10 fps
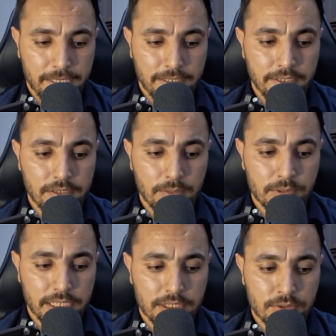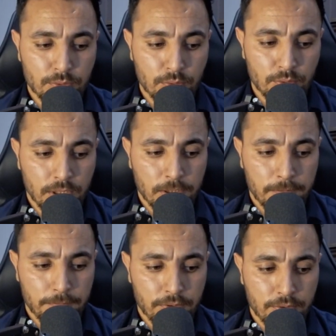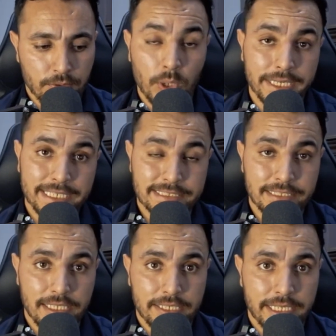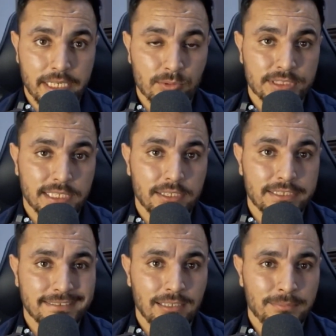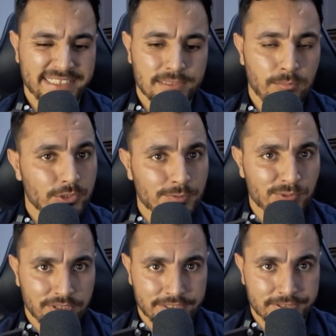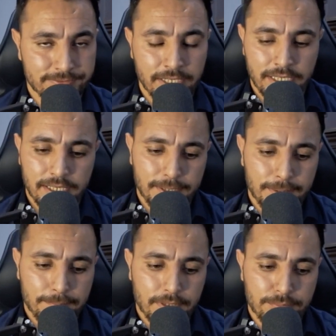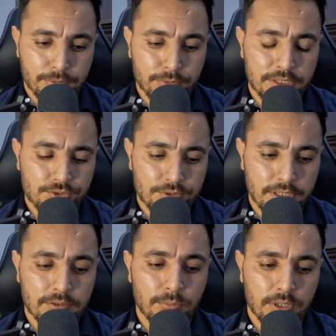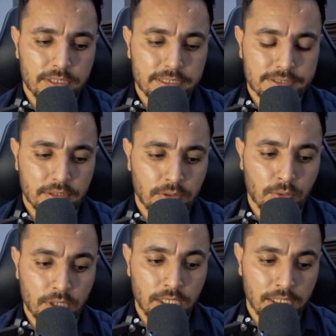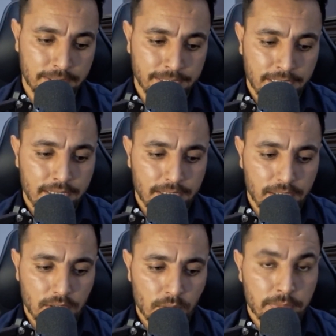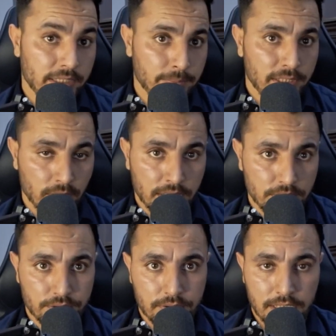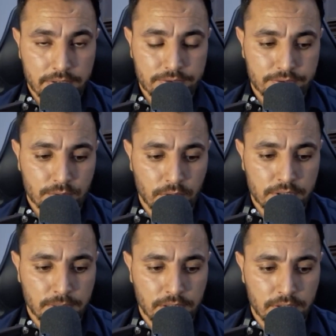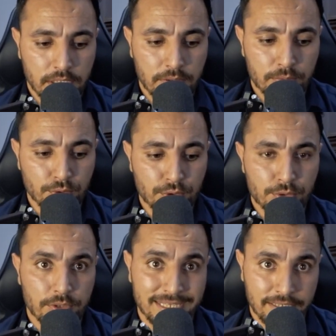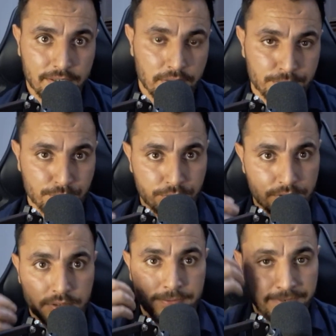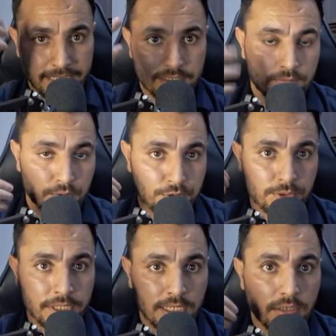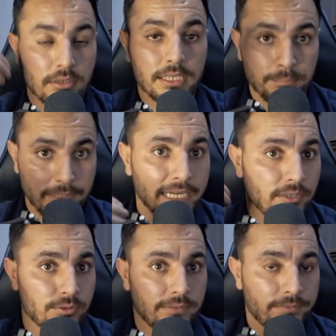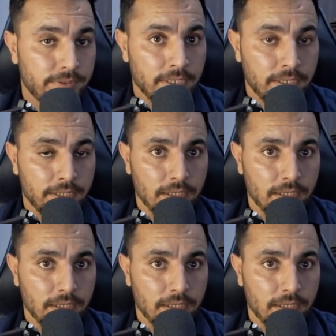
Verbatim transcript: Here, I would like to go against that. I would say that Islam is the most progressive religion in the world. Quran, on multiple occasions, has talked about how you should think, how you should reflect, how you should contemplate on different